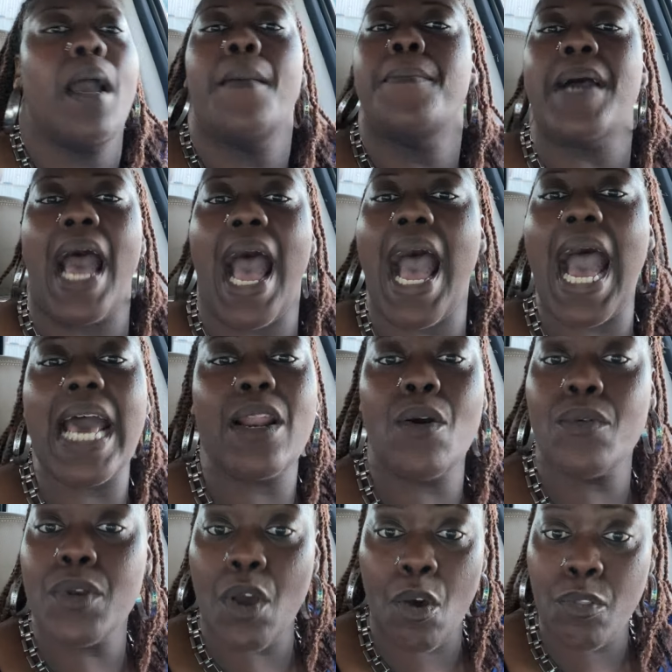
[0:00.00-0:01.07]
But I
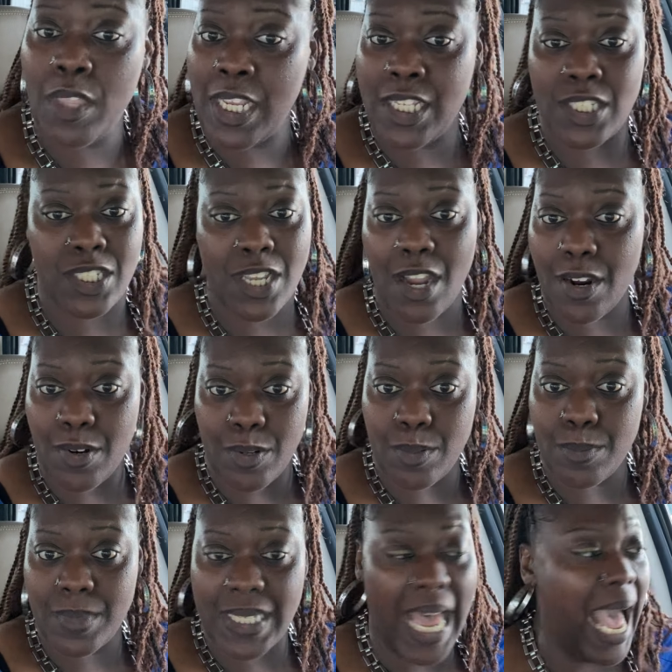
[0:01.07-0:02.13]
don't know these
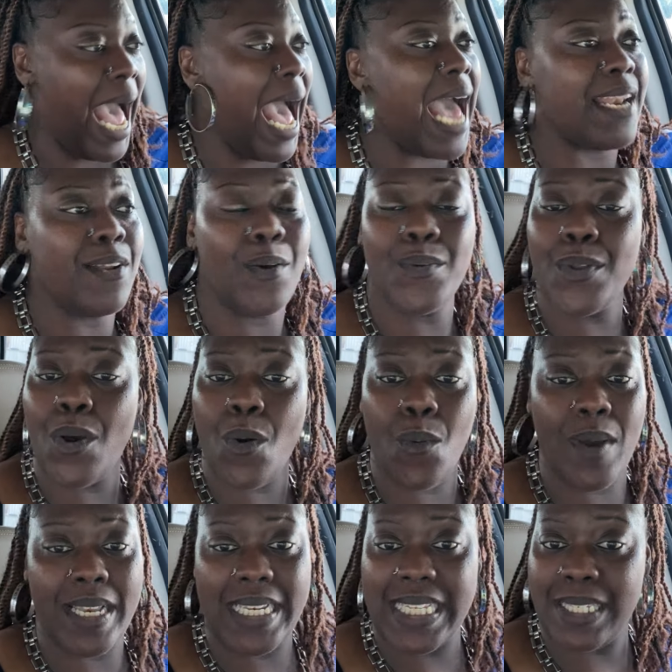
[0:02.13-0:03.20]
terms. I don't know
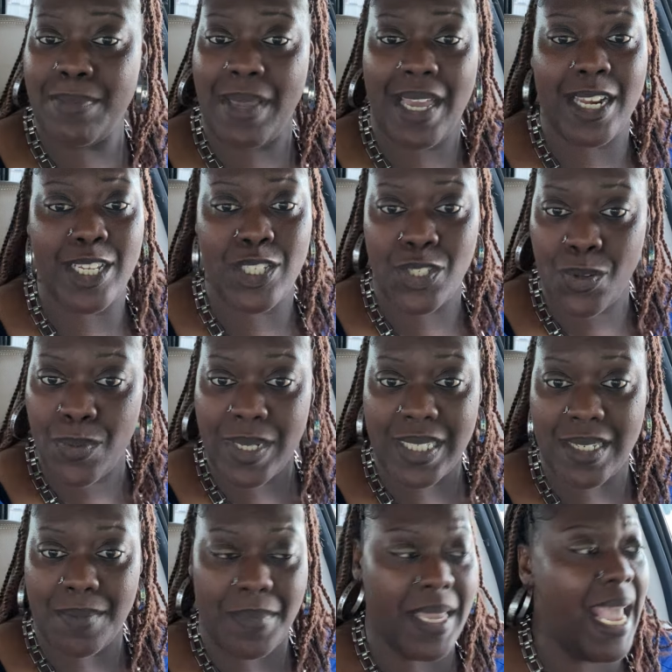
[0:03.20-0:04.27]
what this man is doing
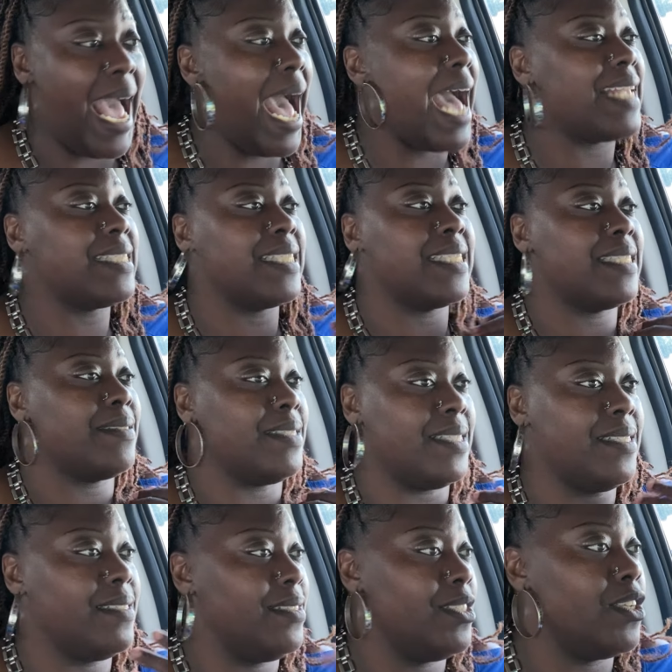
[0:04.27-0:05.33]
to me. I just,
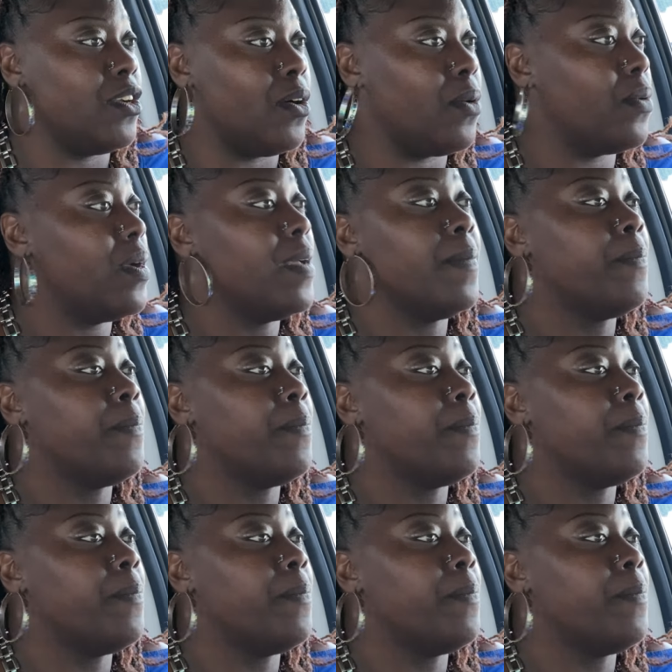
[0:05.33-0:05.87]
you know,